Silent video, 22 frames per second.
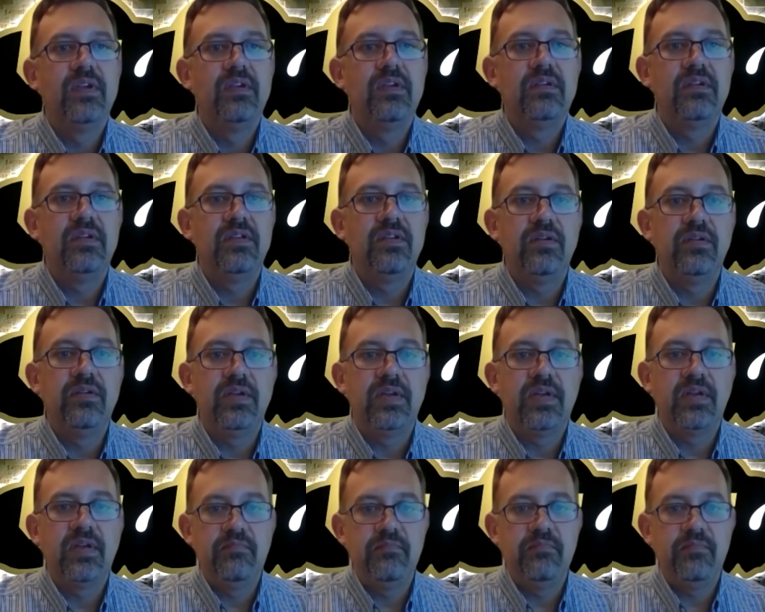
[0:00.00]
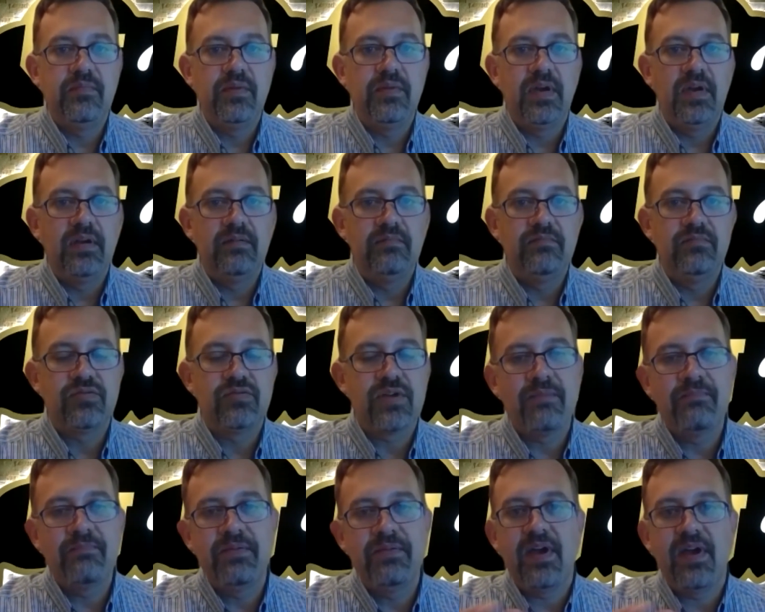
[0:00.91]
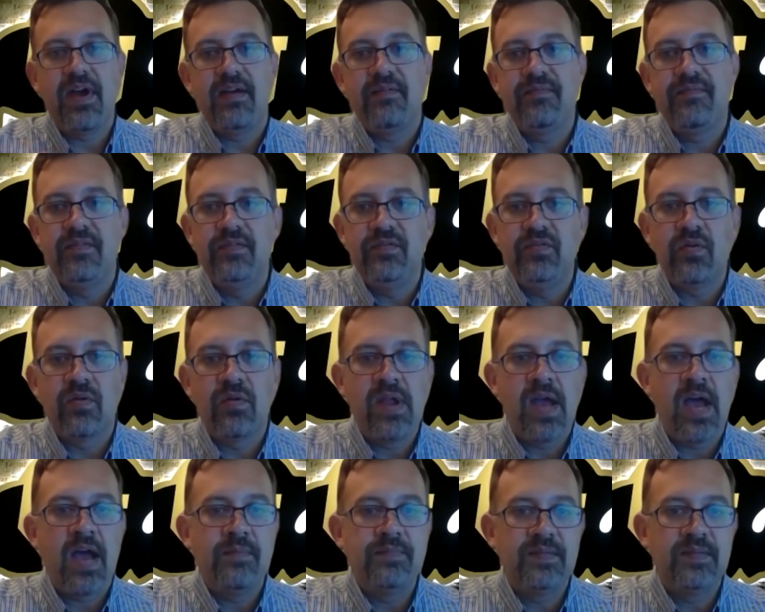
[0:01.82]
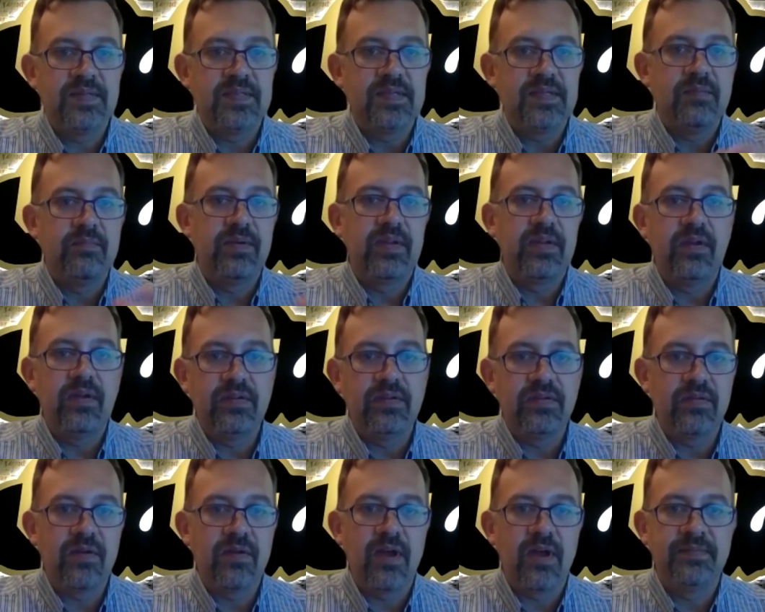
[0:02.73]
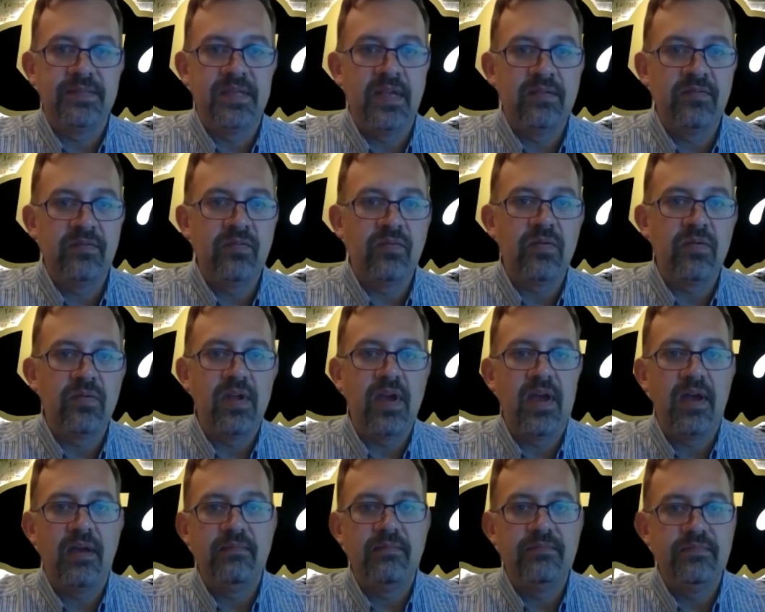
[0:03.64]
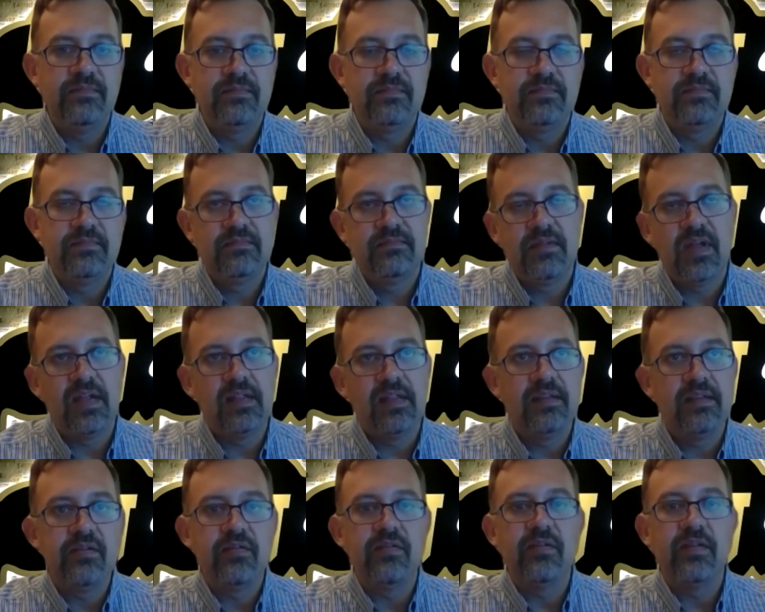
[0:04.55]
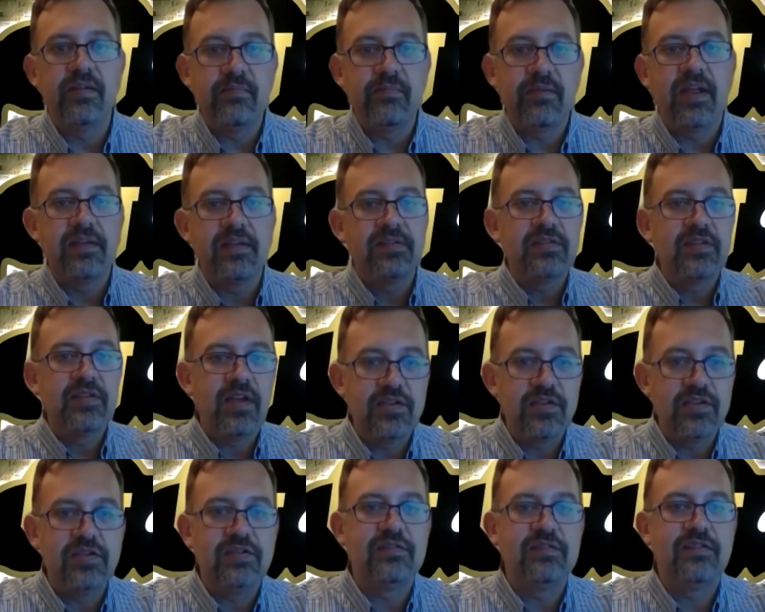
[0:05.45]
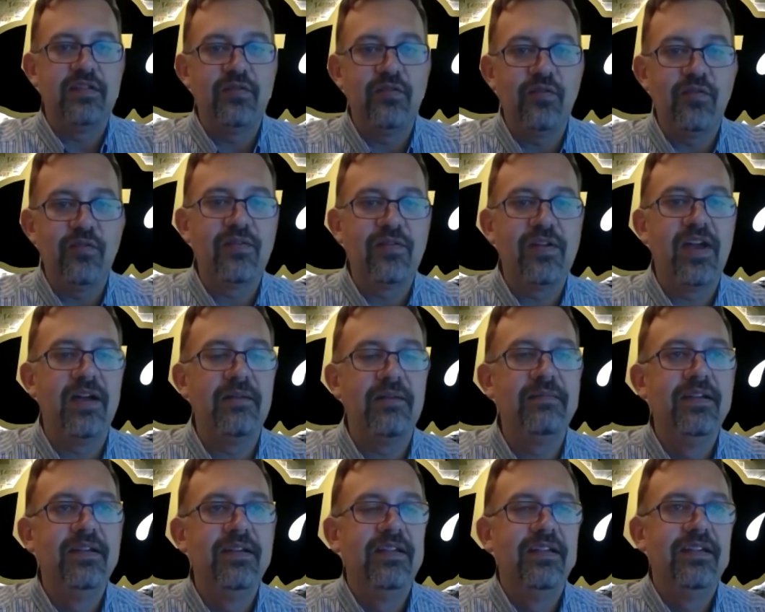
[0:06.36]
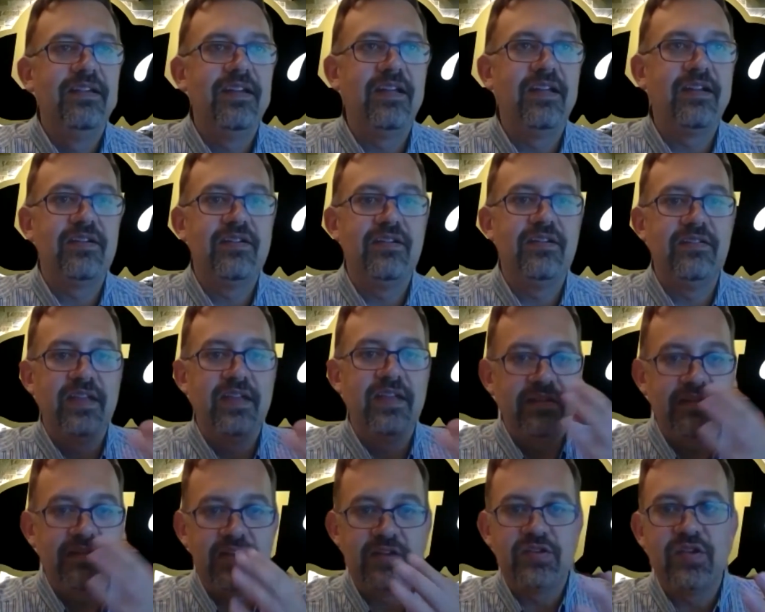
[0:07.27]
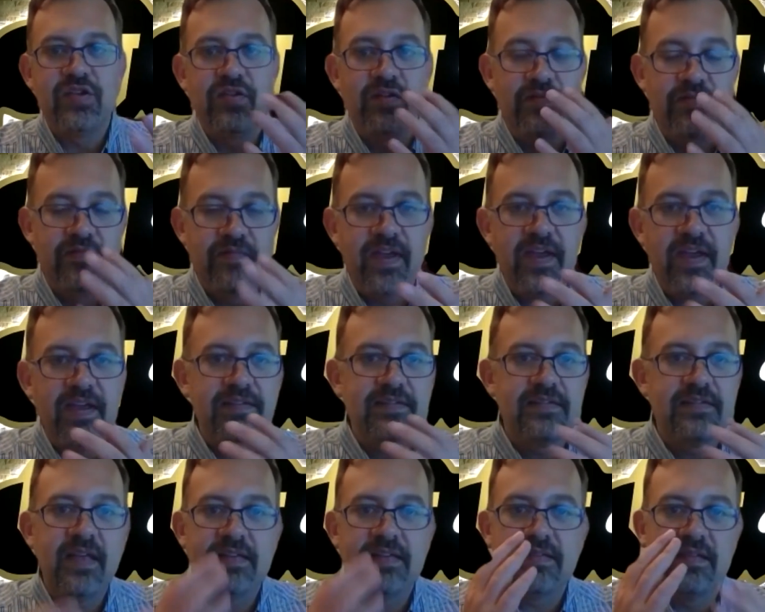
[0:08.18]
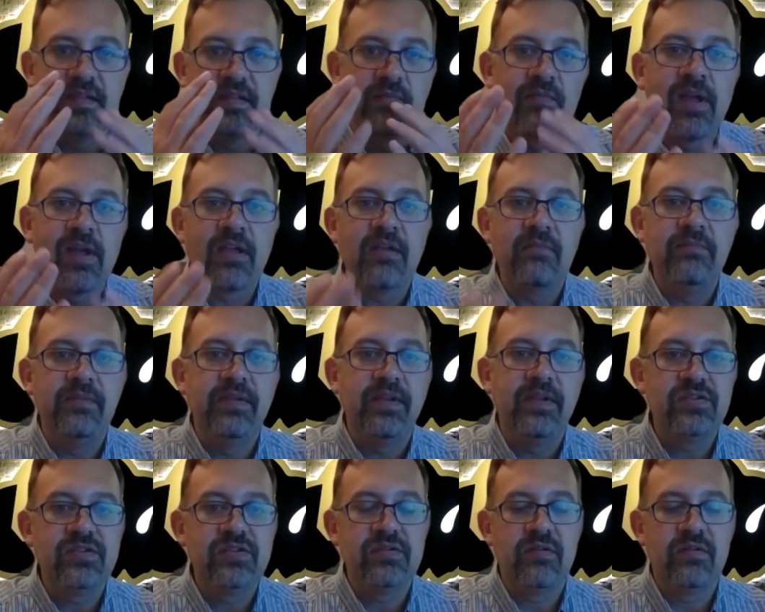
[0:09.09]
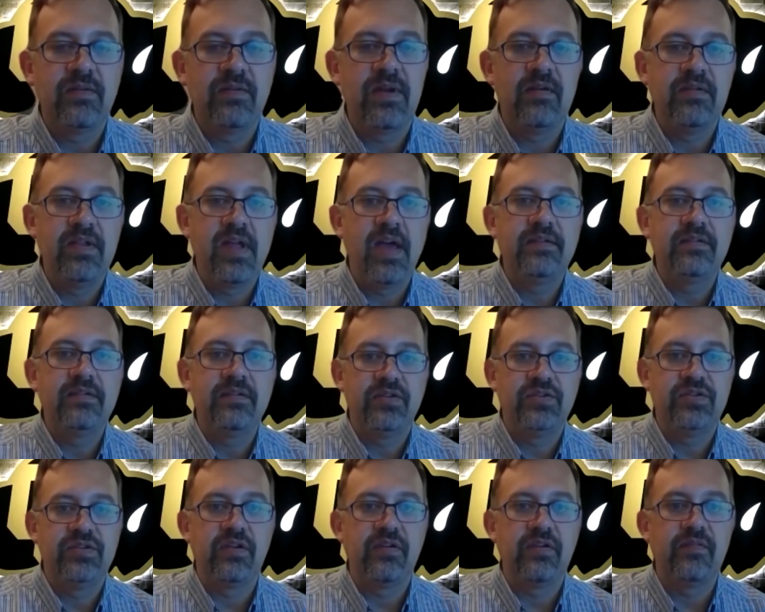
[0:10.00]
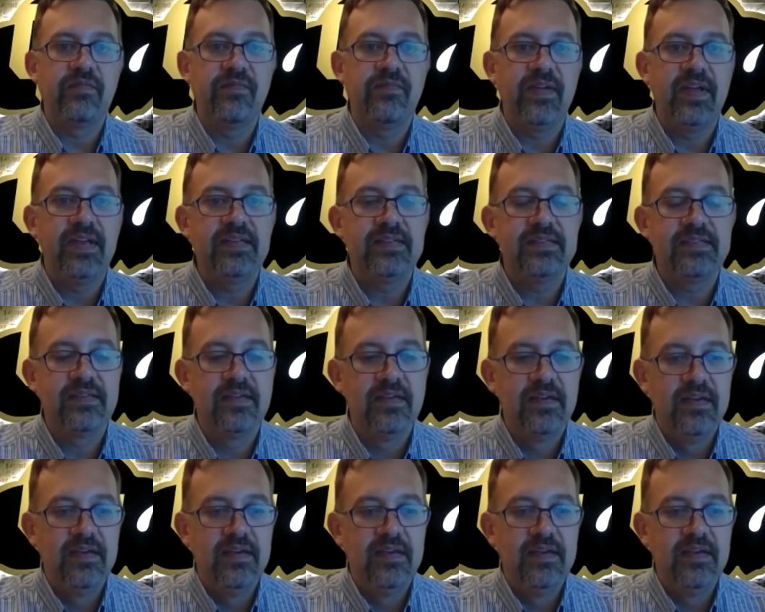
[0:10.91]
You can drop it off in doorknobs and somebody else grabs that doorknob, not literally, but I guess touches the doorknob and could then touch their face. That's the recommendation around not touching your face.